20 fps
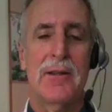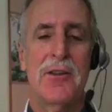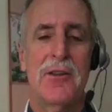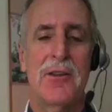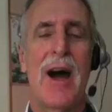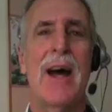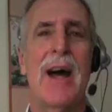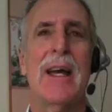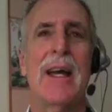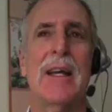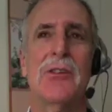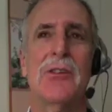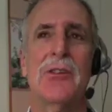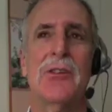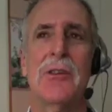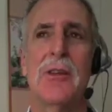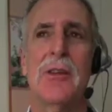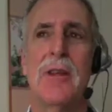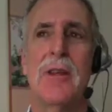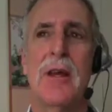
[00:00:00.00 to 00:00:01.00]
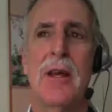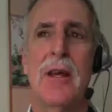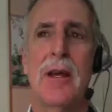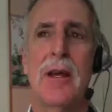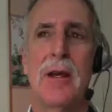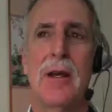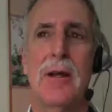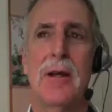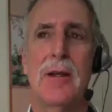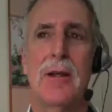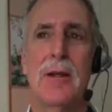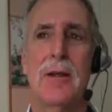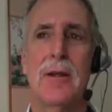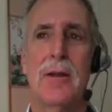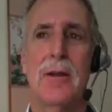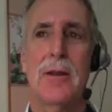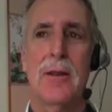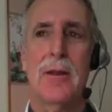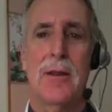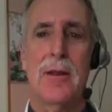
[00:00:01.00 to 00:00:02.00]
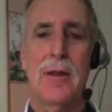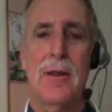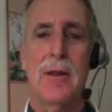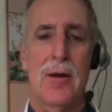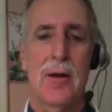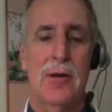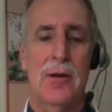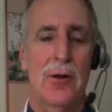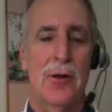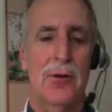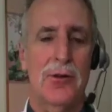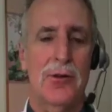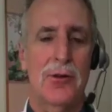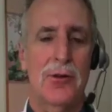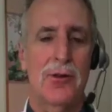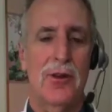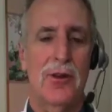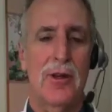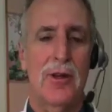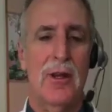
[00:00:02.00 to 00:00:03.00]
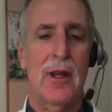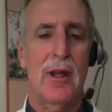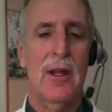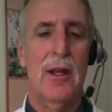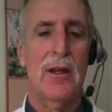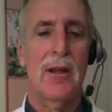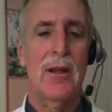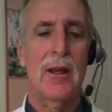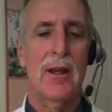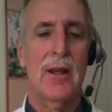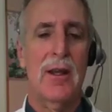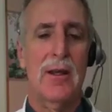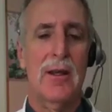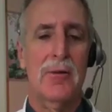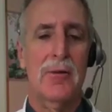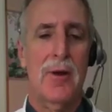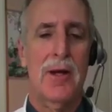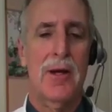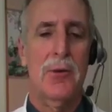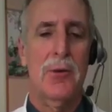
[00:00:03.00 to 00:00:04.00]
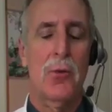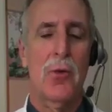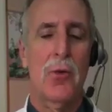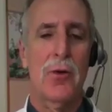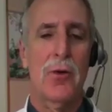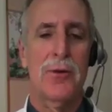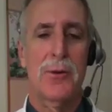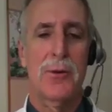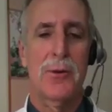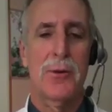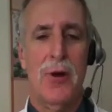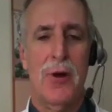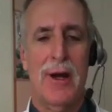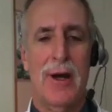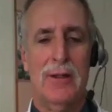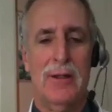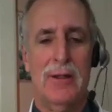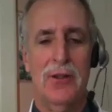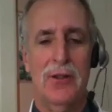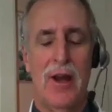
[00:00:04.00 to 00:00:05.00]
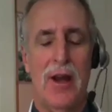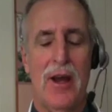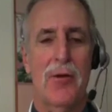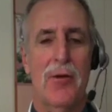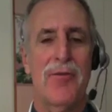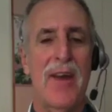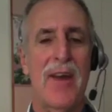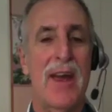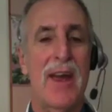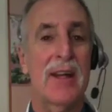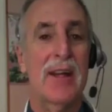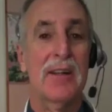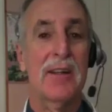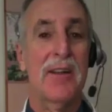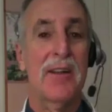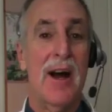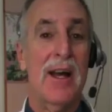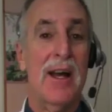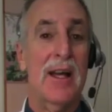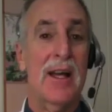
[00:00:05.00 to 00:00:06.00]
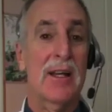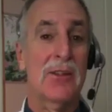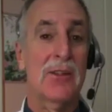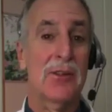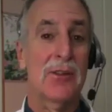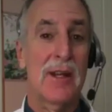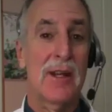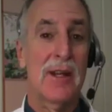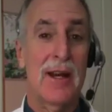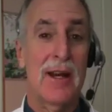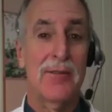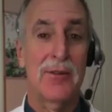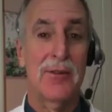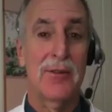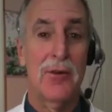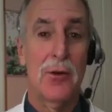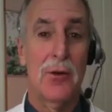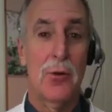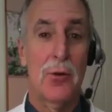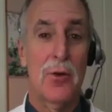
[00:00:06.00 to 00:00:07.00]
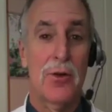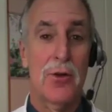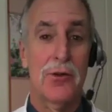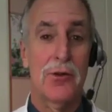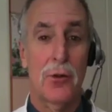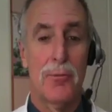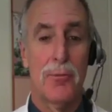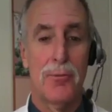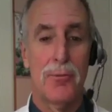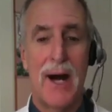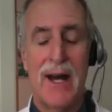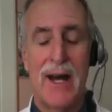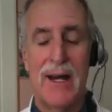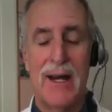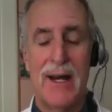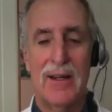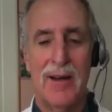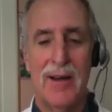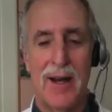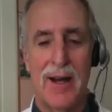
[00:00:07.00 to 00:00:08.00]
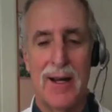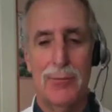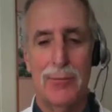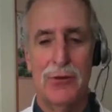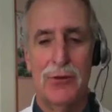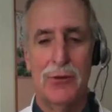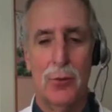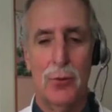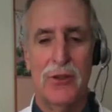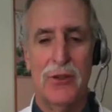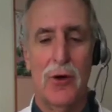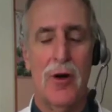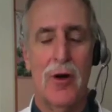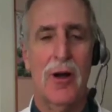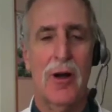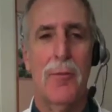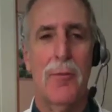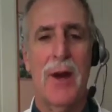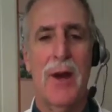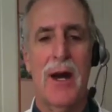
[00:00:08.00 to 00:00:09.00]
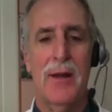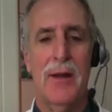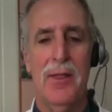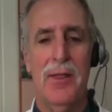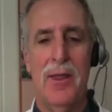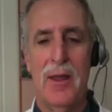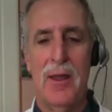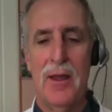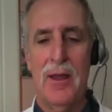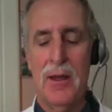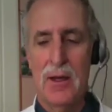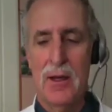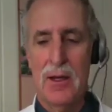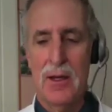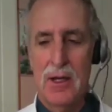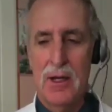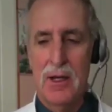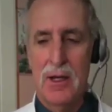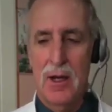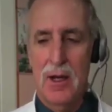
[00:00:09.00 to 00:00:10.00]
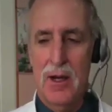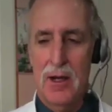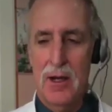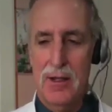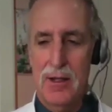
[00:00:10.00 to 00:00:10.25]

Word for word: uh, diets, the there are cultures in India and around the world that practice Ayurvedic diets that have to do with certain body types. We talk about the